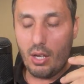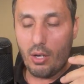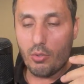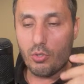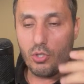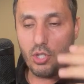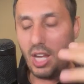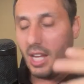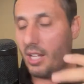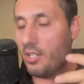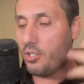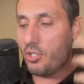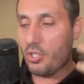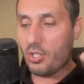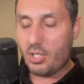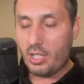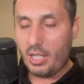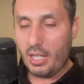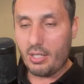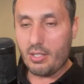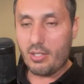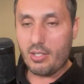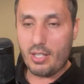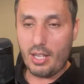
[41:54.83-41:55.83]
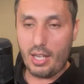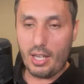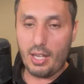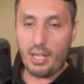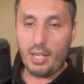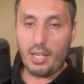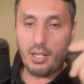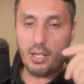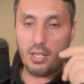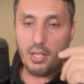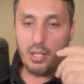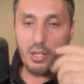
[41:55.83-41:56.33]
changes, let's
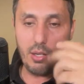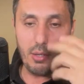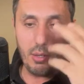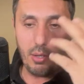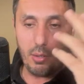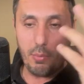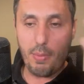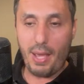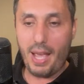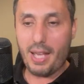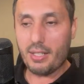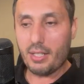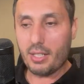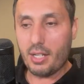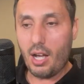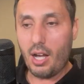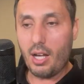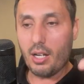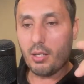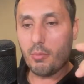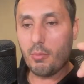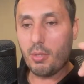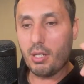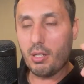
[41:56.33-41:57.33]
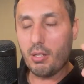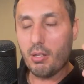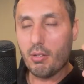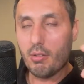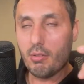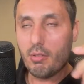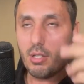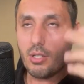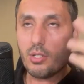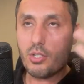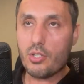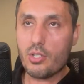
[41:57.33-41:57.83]
say in a bad economy,
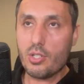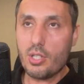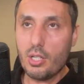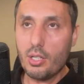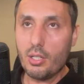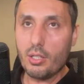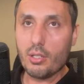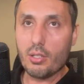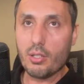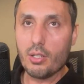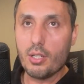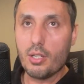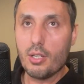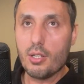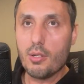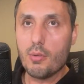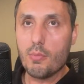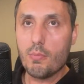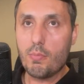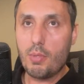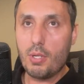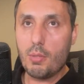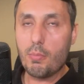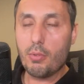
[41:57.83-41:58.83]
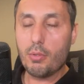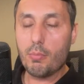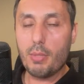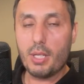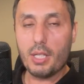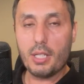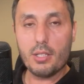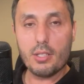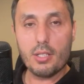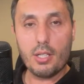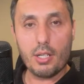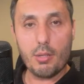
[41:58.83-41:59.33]
there's still people
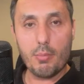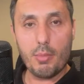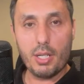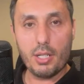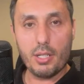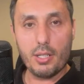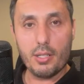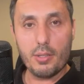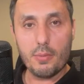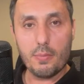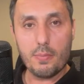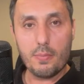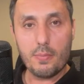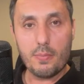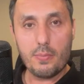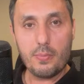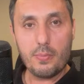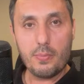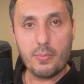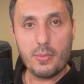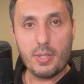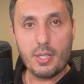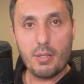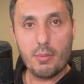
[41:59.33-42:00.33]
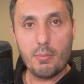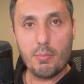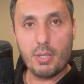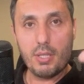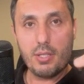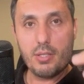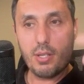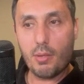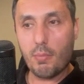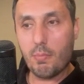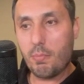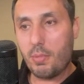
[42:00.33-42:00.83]
making a ton of money. But
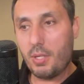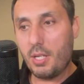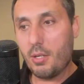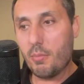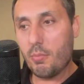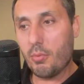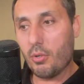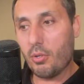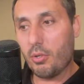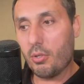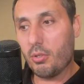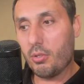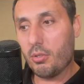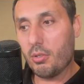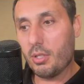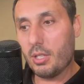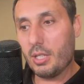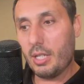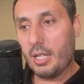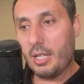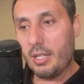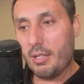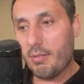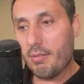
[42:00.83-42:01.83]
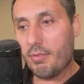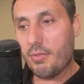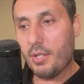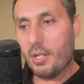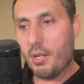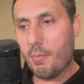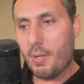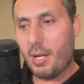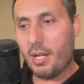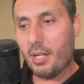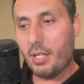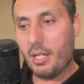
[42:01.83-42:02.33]
some people, think
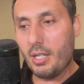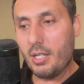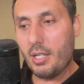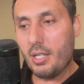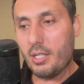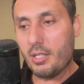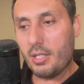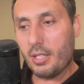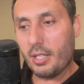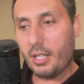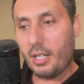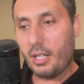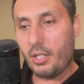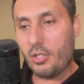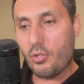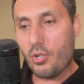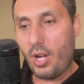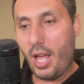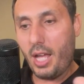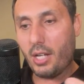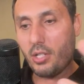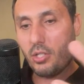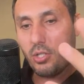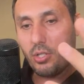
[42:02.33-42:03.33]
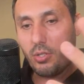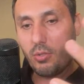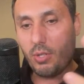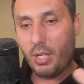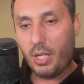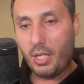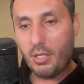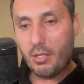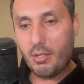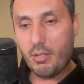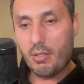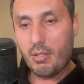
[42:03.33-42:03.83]
about it, it's like a contraction,
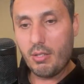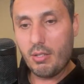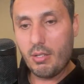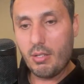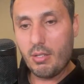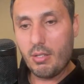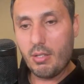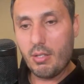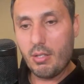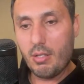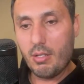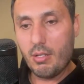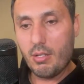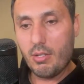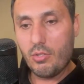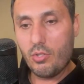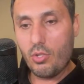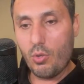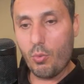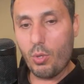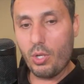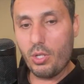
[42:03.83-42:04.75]
right? So when